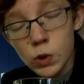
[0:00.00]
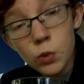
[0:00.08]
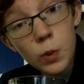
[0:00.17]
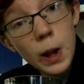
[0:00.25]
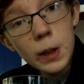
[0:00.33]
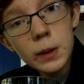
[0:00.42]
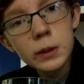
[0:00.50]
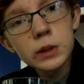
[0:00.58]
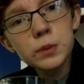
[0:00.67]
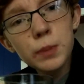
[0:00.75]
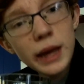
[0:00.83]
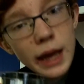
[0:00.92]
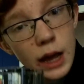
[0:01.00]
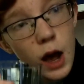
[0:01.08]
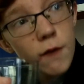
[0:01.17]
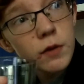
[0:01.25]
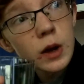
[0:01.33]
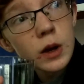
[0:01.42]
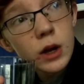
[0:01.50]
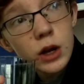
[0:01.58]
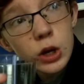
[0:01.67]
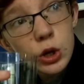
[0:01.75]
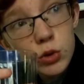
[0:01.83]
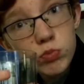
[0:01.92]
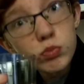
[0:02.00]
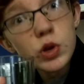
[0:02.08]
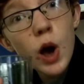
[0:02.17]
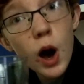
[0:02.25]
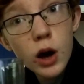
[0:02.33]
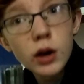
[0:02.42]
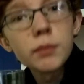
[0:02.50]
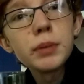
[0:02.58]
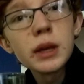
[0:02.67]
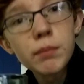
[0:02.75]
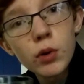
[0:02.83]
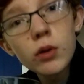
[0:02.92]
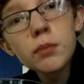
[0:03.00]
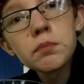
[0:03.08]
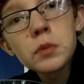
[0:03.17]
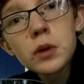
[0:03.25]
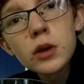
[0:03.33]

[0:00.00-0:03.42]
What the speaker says: Well, speaking of young people,